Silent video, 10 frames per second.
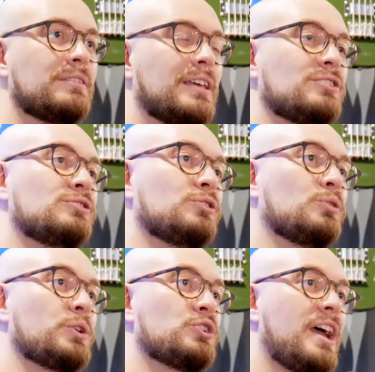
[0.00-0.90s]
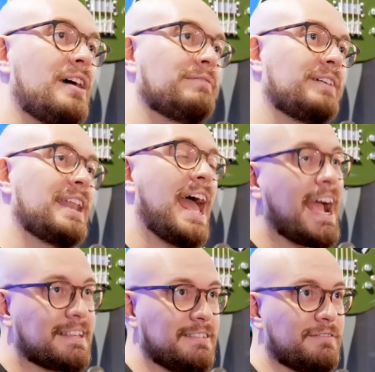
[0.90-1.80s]
that you do when you have an
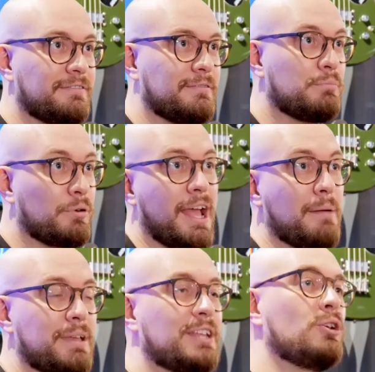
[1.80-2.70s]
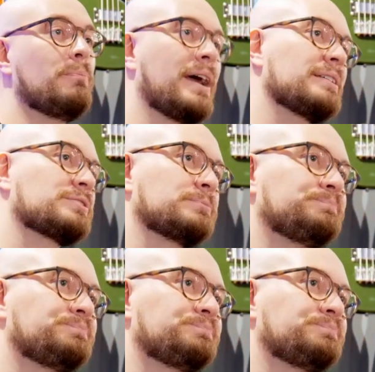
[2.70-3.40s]
active preamp in your bass.